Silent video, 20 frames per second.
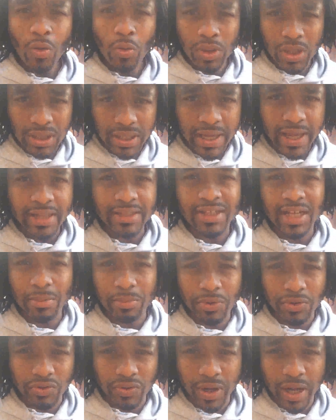with the last
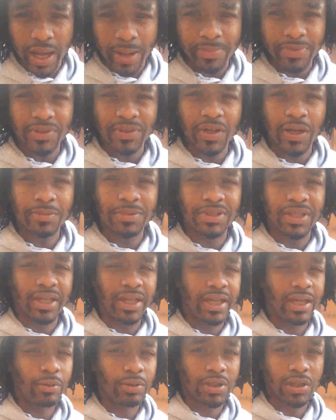couple drops, you know what I'm
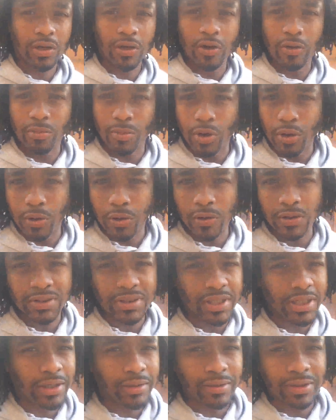saying, with the whole More
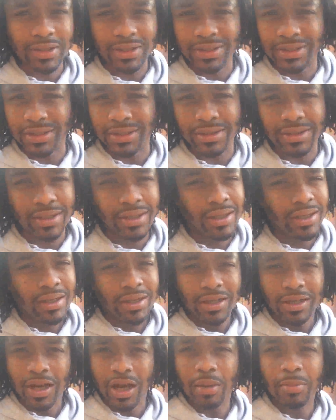series and,
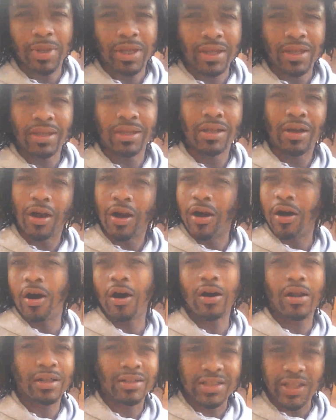you know what I mean,
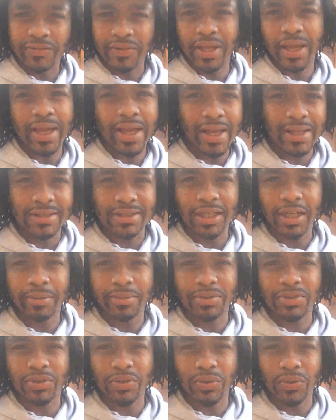all the stuff that adds
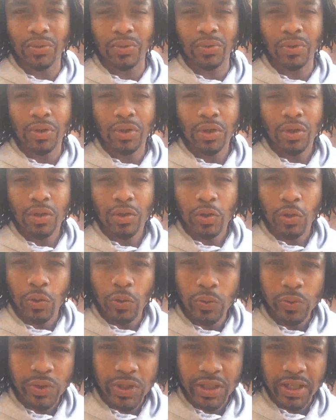up to
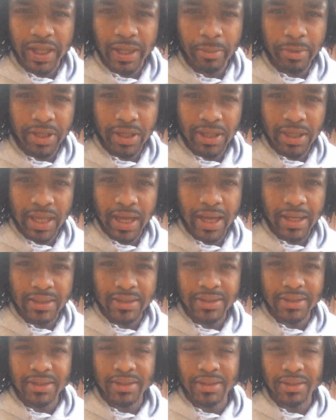who's claiming your
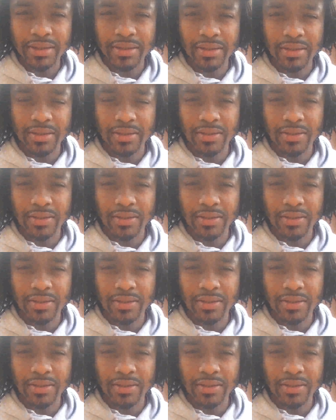lots,